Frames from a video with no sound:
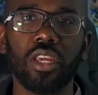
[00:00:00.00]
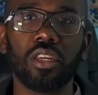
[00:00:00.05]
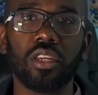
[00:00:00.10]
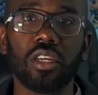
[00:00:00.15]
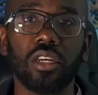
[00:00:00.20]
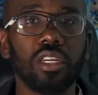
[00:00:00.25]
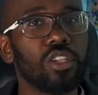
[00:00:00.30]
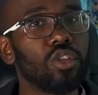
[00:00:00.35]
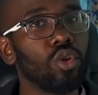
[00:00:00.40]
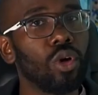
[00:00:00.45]

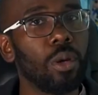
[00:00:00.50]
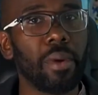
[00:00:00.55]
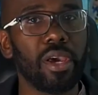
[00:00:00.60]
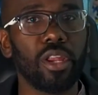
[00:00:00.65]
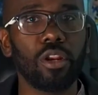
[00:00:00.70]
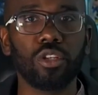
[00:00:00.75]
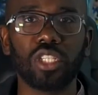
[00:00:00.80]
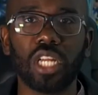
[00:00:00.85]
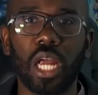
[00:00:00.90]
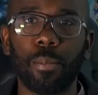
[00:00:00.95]
could do a
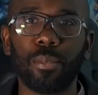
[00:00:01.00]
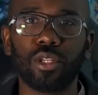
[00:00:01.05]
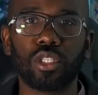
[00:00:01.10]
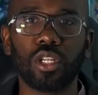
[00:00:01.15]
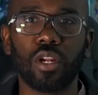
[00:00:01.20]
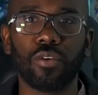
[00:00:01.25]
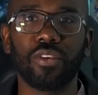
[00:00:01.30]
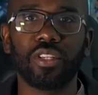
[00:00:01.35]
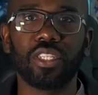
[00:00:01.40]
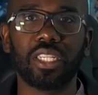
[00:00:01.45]
better job of
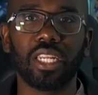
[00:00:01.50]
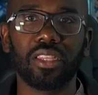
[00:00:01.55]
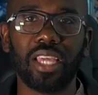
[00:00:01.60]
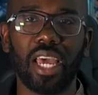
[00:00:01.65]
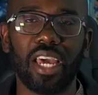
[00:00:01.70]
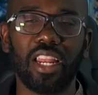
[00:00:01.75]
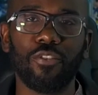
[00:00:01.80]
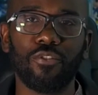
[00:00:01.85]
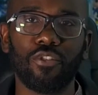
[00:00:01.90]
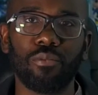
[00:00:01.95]
surfacing
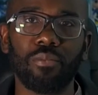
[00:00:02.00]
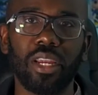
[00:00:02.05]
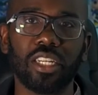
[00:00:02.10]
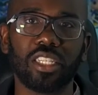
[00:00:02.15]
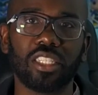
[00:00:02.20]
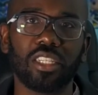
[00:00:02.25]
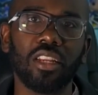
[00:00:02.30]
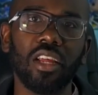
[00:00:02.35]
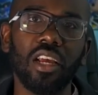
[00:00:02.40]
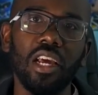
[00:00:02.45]
that
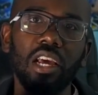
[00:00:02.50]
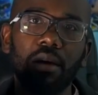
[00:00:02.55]
information,